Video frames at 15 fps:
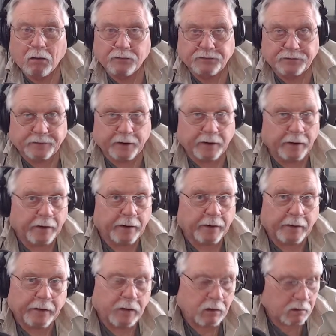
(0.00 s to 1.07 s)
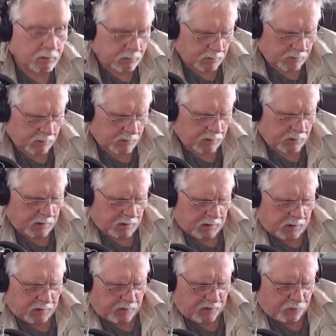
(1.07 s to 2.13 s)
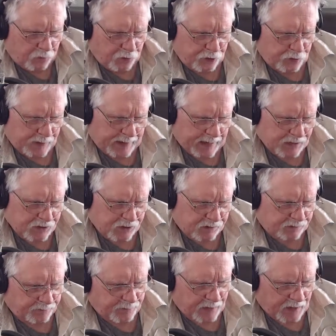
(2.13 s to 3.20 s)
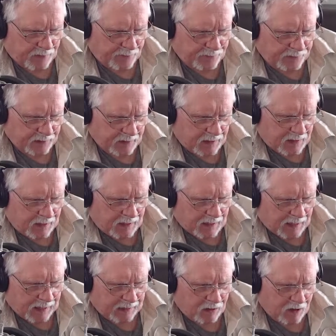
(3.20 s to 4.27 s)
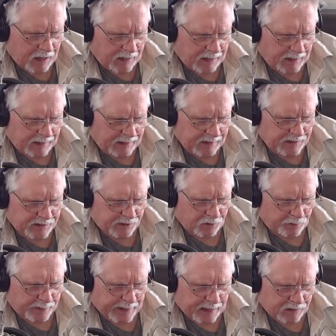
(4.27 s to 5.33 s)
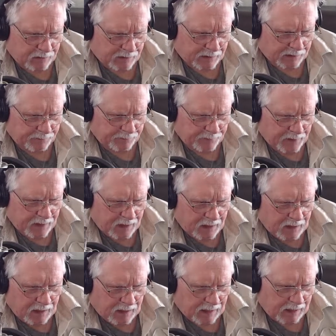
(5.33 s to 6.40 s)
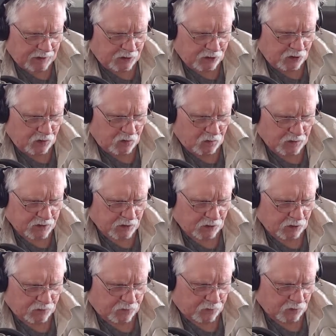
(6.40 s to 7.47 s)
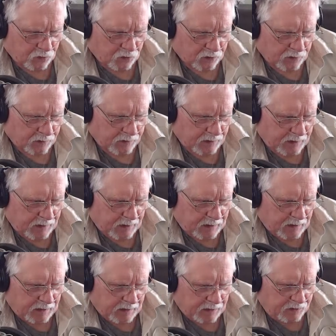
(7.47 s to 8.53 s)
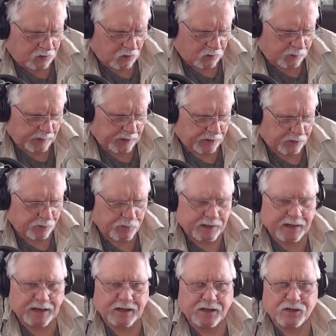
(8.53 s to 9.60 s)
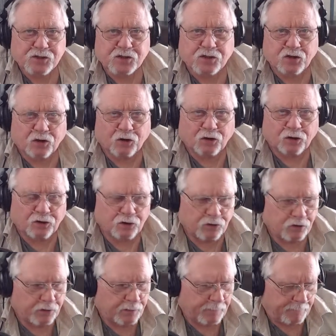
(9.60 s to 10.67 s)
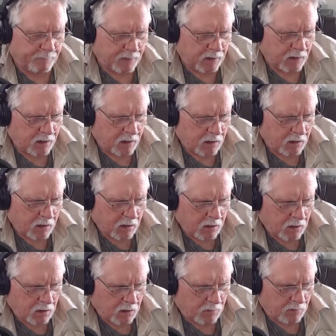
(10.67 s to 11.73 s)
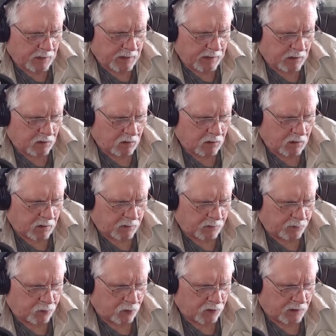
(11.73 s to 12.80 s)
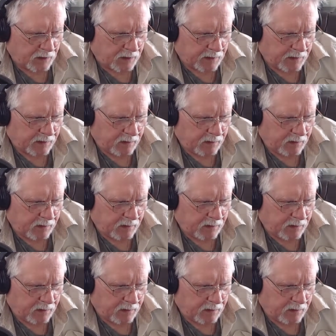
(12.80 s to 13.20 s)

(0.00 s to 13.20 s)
Duh. Before you ask, I got an intel background. I knew what to look for. It took me 3 days to learn. My God, poor guy.